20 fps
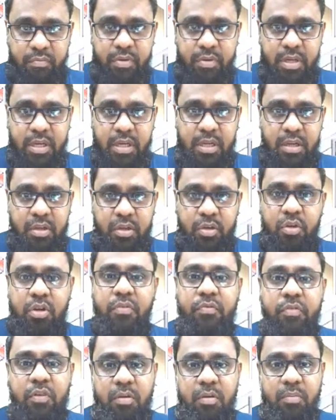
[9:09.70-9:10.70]
we can
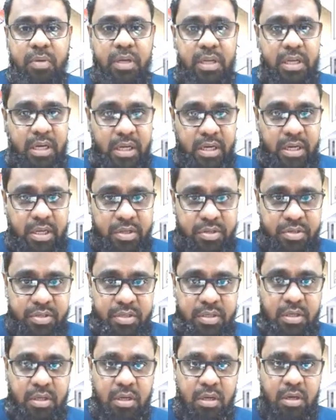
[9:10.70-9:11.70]
uniformly arrange
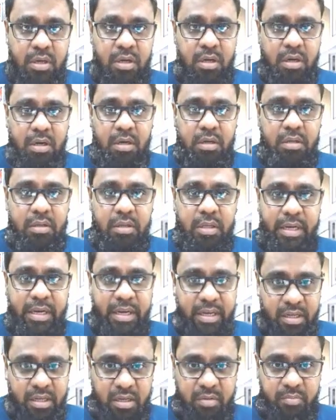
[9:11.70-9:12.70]
the
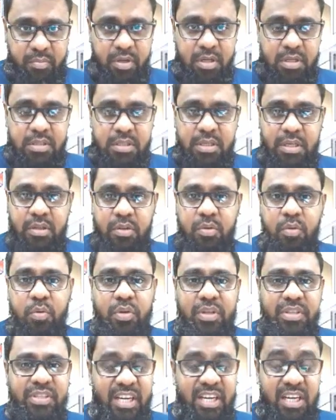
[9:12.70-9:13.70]
8 terminals, and through
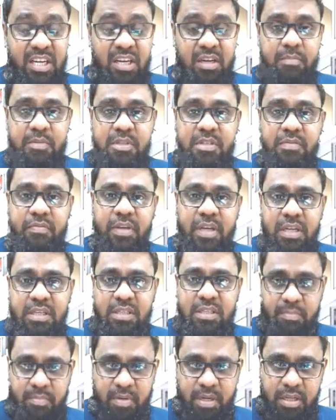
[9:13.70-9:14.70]
this 8 terminals we can
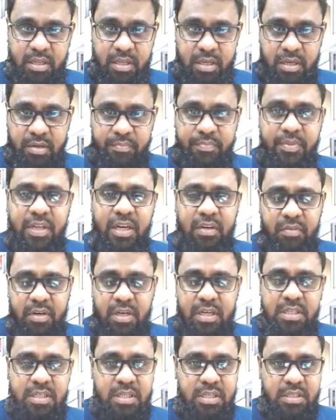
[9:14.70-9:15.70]
supply air. That will
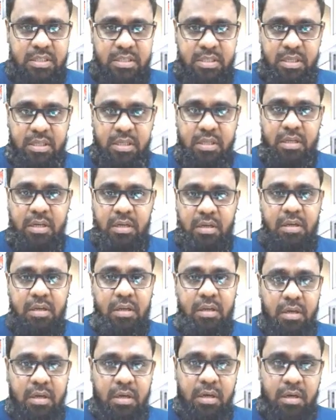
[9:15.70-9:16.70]
discuss here now
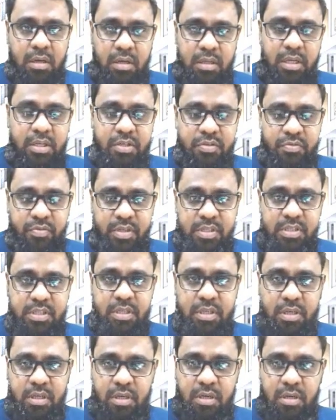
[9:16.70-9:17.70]
about
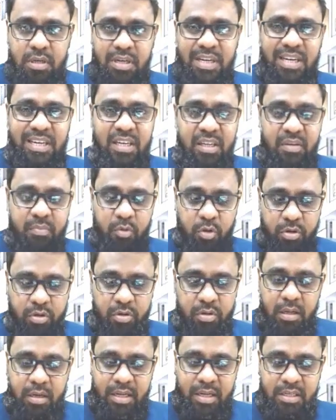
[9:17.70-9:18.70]
HVAC ducting
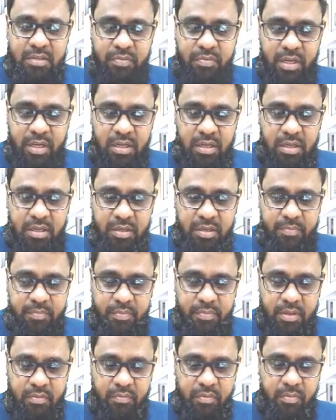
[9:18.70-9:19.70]
module. Next, finally,
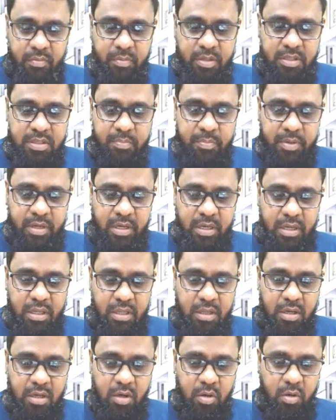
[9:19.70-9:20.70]
we must maintain
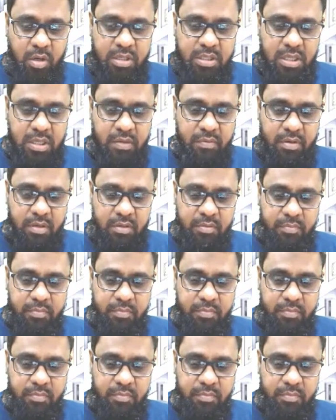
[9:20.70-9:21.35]
the noise level.